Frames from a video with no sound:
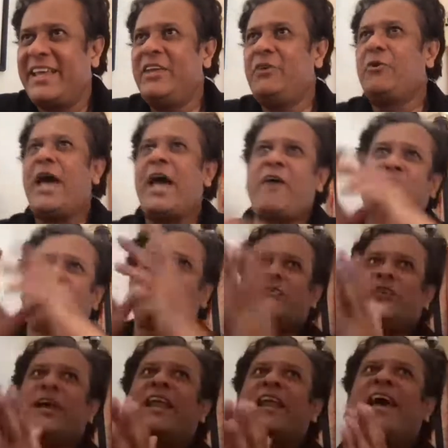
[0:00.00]
You have to
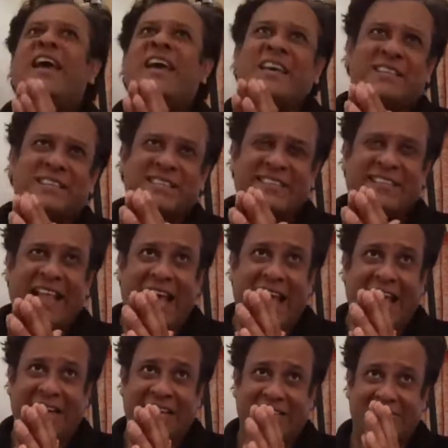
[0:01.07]
realize
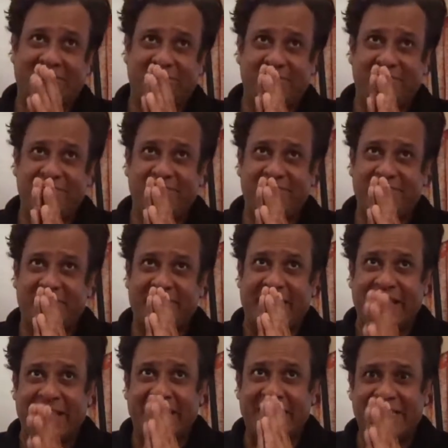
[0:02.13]
that,
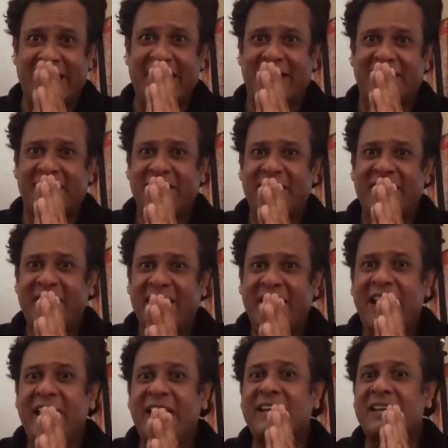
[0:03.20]
as I said,
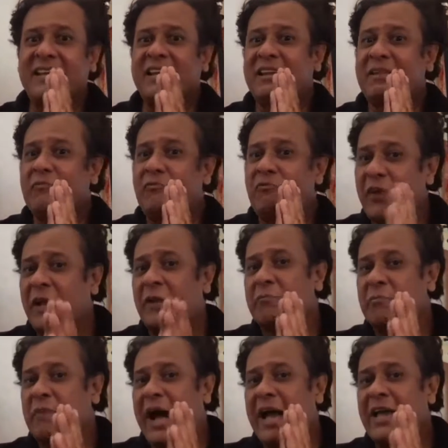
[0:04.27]
in
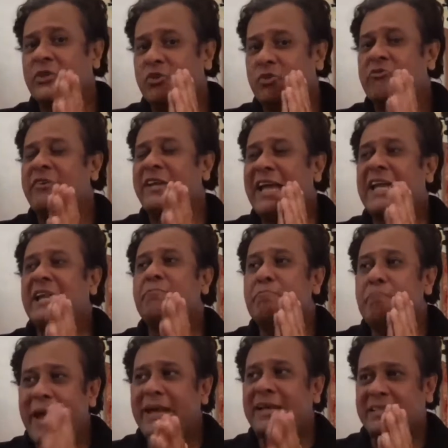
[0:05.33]
film, ISO really
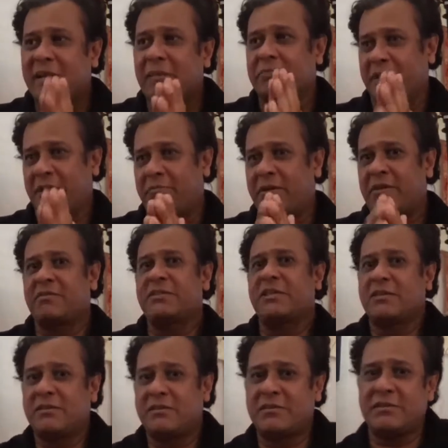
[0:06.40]
meant something because
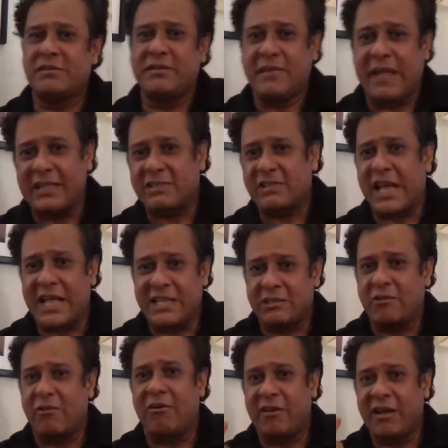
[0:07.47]
that's as
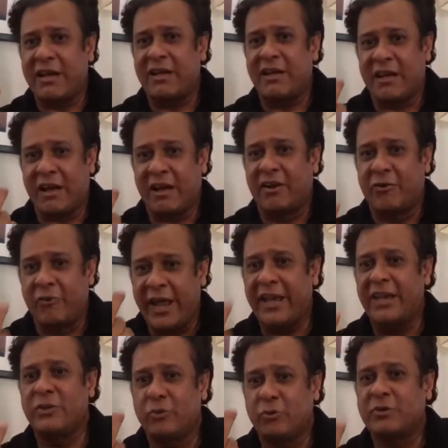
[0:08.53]
long a
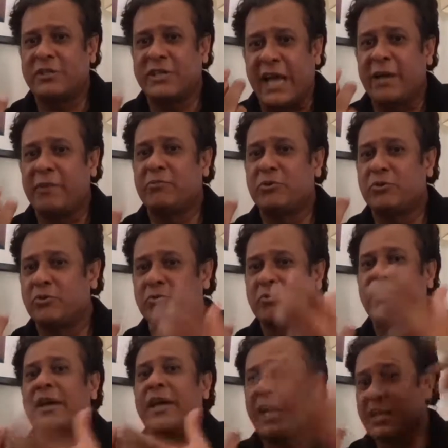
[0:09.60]
grain took time to
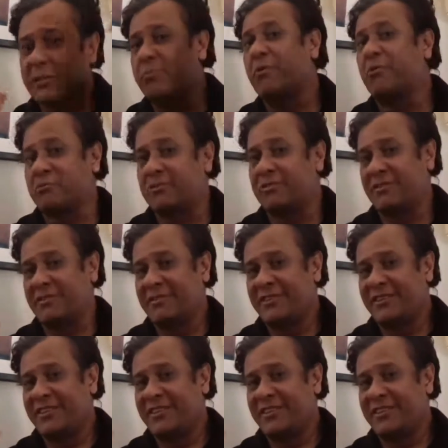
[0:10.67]
expose.